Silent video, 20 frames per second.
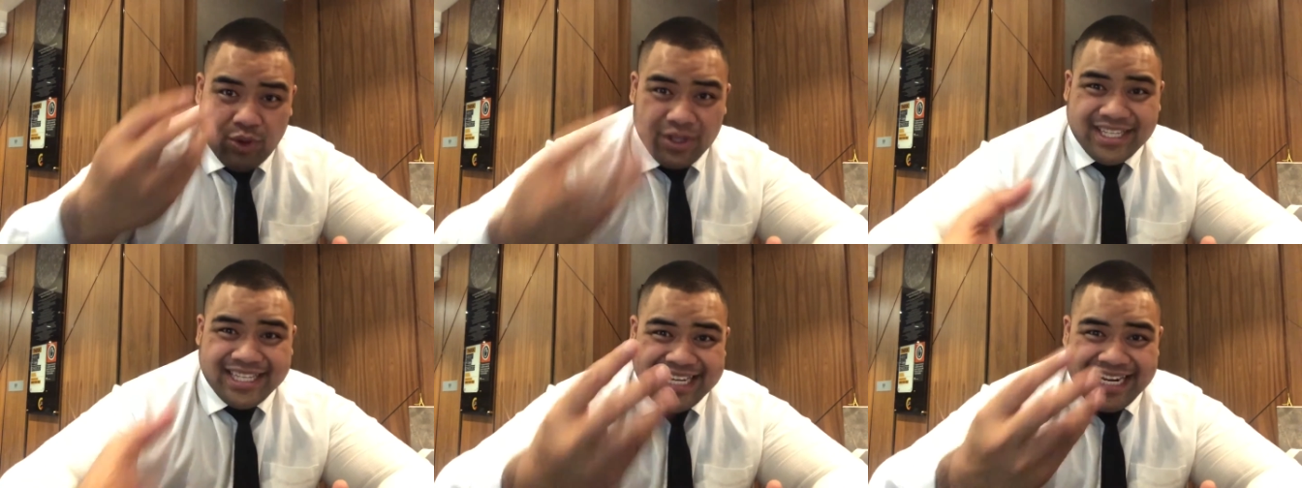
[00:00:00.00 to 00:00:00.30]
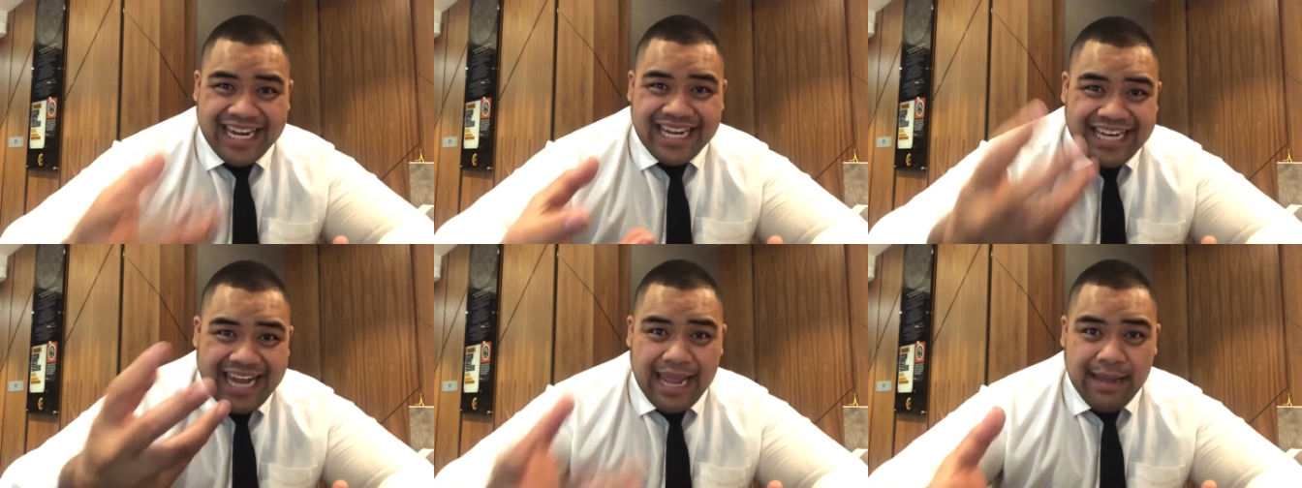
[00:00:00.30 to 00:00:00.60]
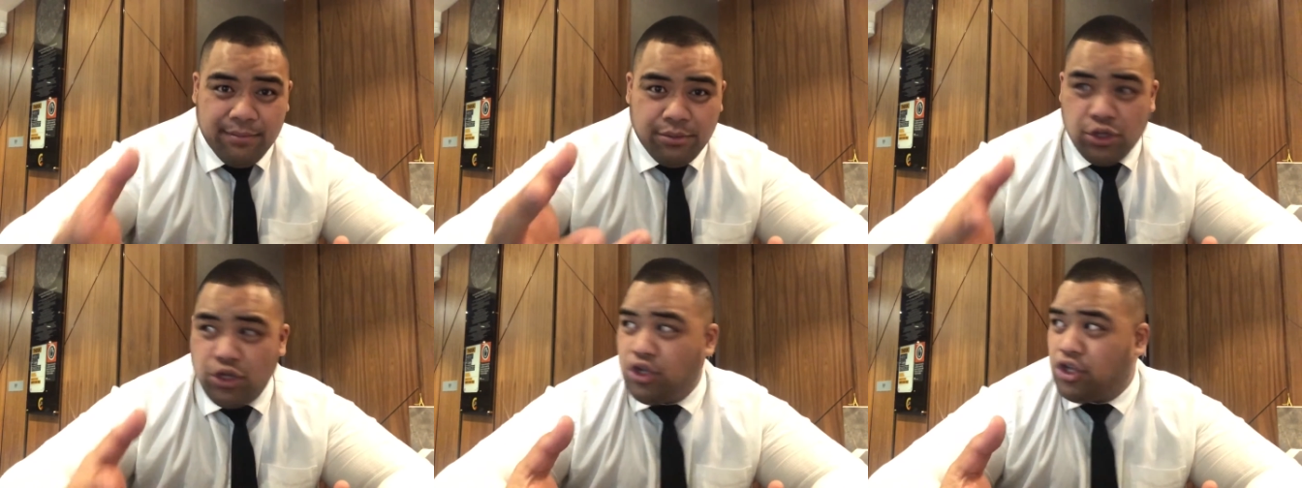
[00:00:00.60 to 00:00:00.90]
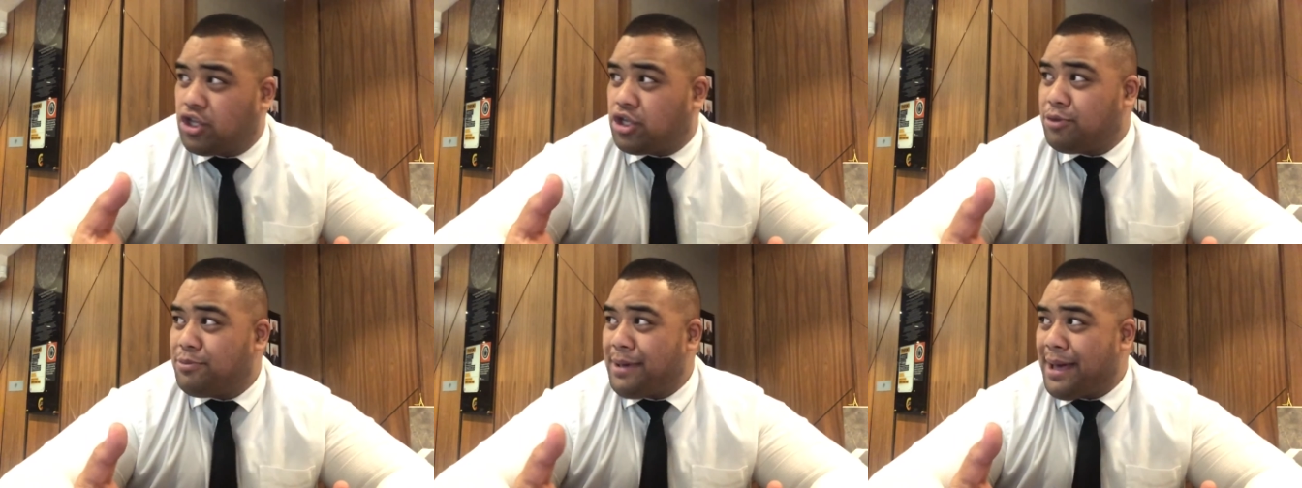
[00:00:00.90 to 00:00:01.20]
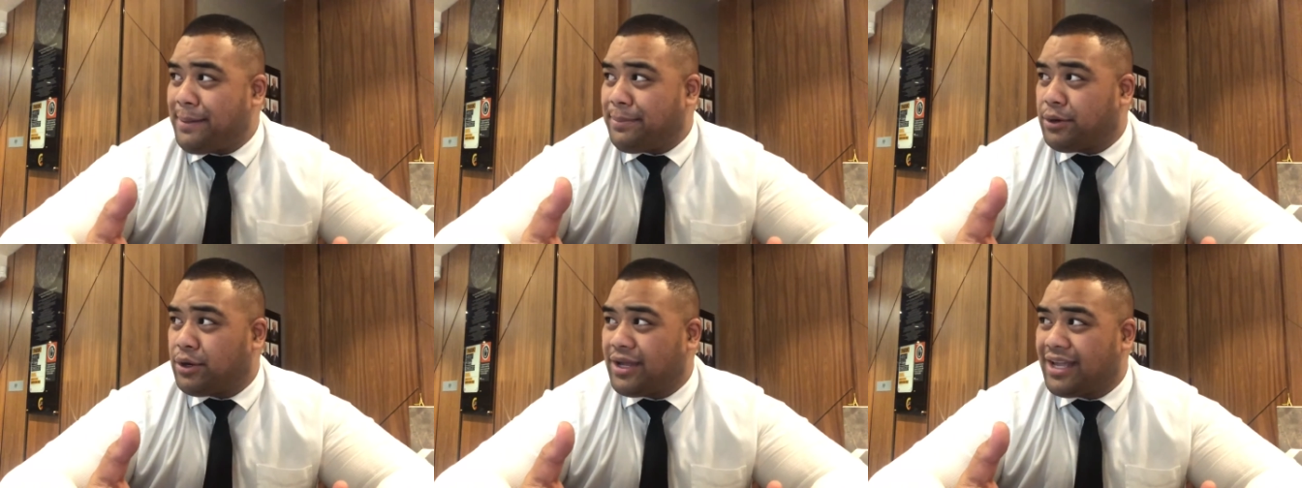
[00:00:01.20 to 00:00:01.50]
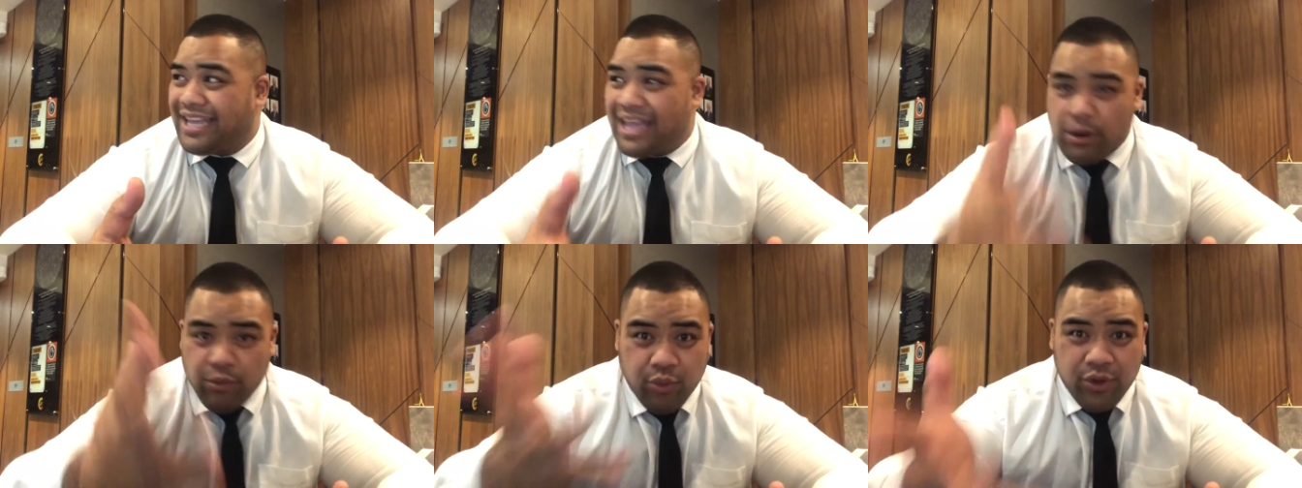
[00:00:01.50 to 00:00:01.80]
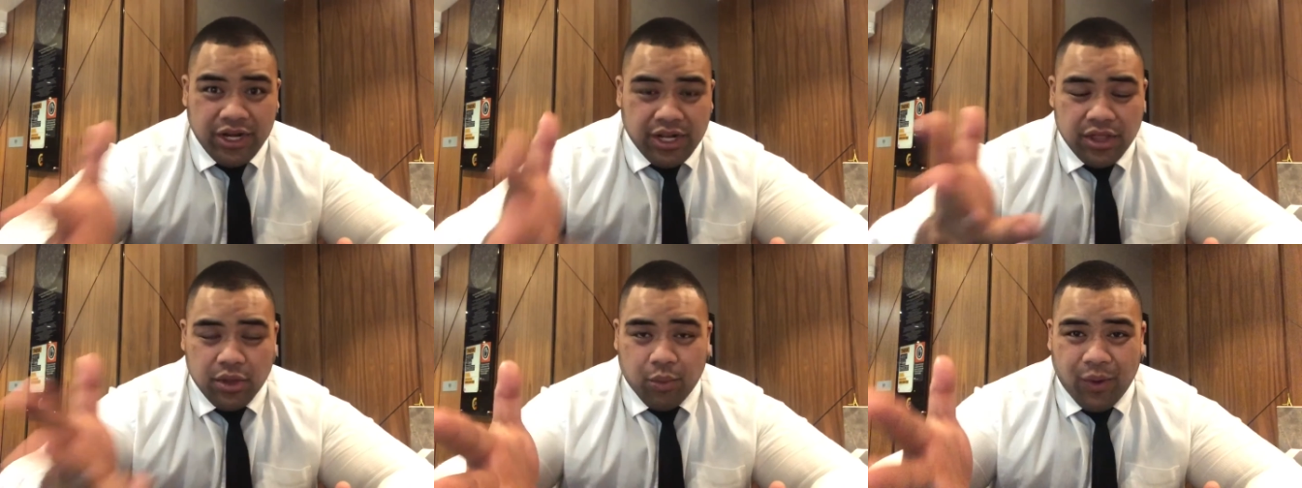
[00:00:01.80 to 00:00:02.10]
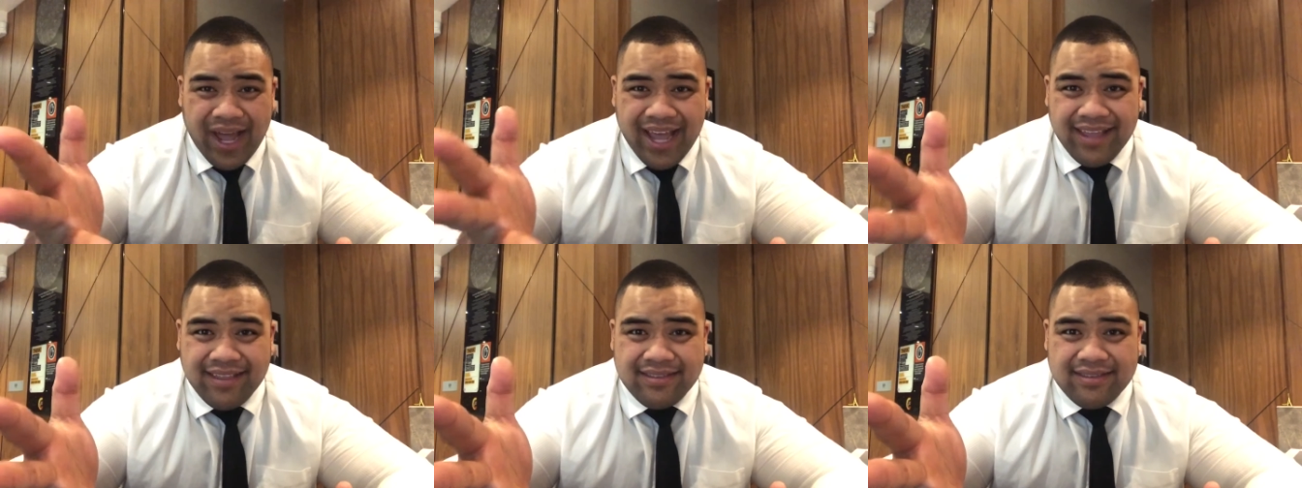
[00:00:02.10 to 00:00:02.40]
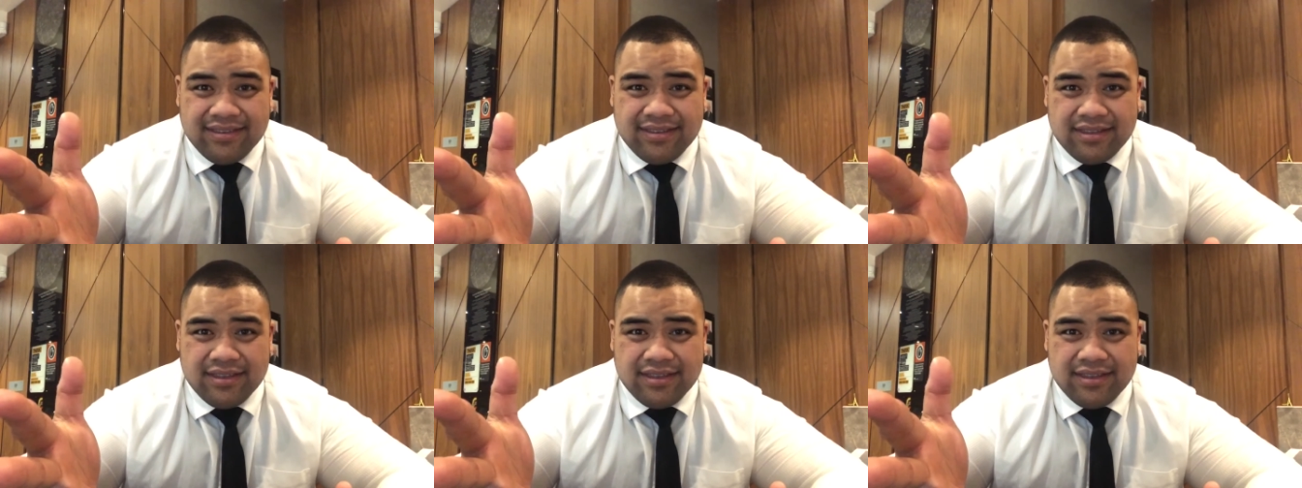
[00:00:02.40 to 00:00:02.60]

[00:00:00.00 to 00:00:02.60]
what's going to enable you to be able to get rid of the weight.